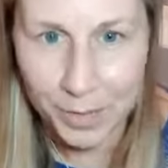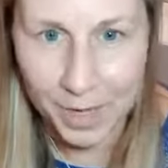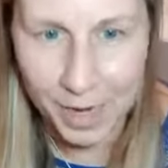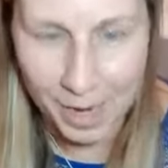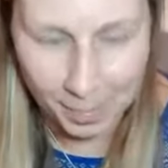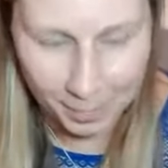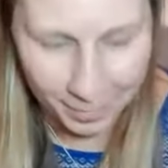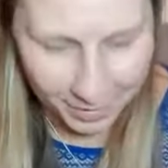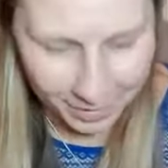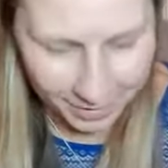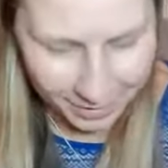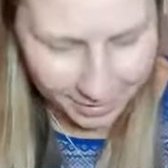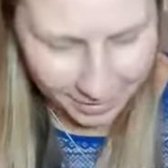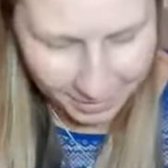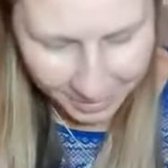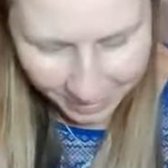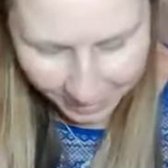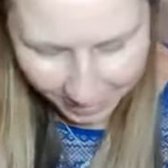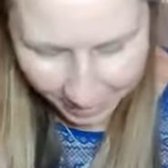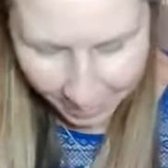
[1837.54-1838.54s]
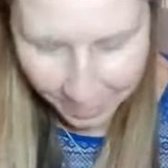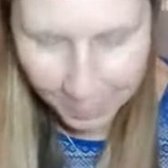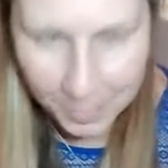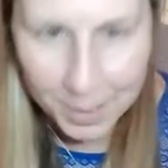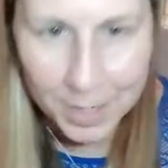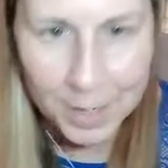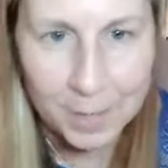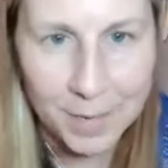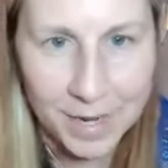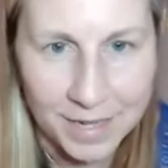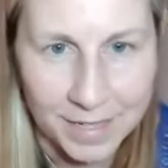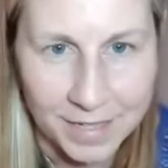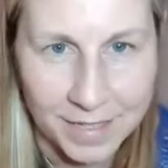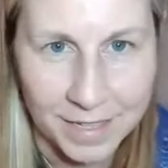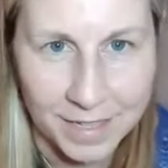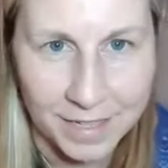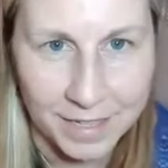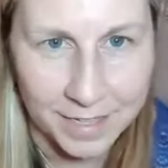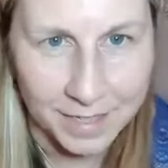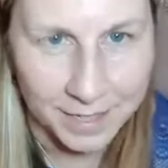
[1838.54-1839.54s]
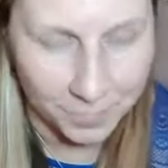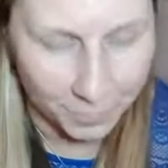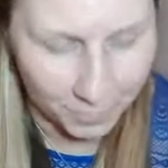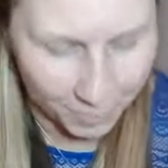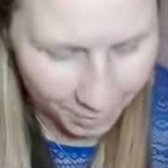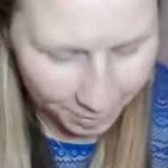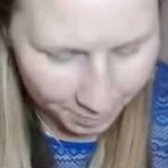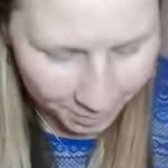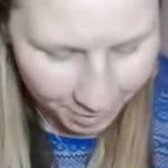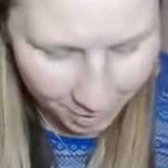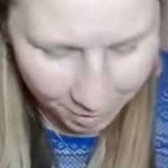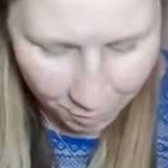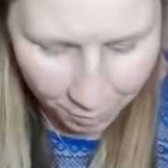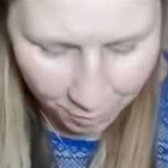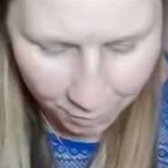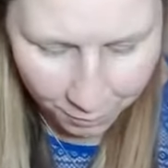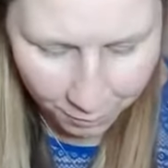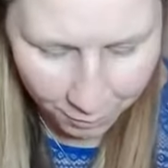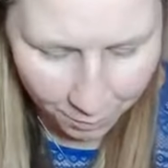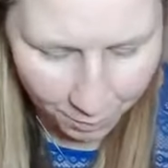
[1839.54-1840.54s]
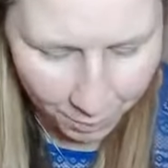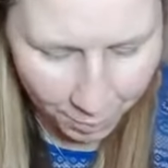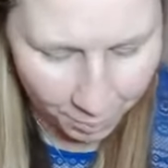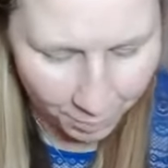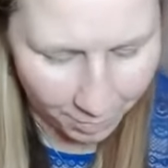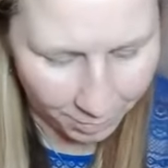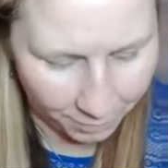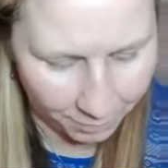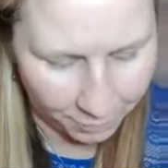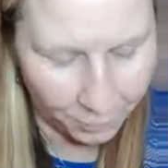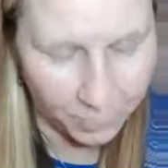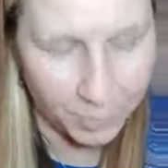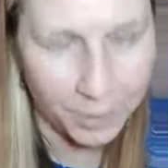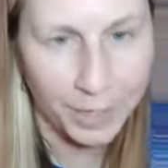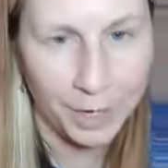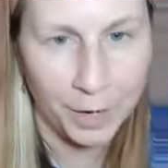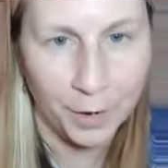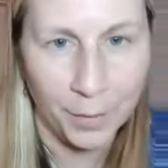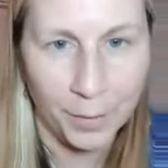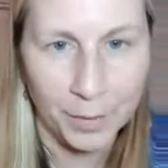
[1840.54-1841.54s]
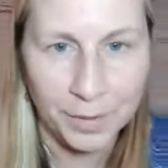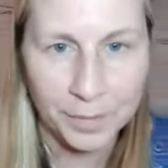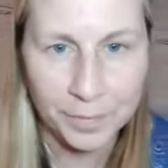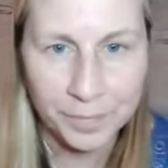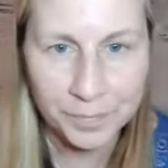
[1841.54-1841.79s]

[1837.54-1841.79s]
what happens. It's going to be amazing. It's a very powerful moment for you. All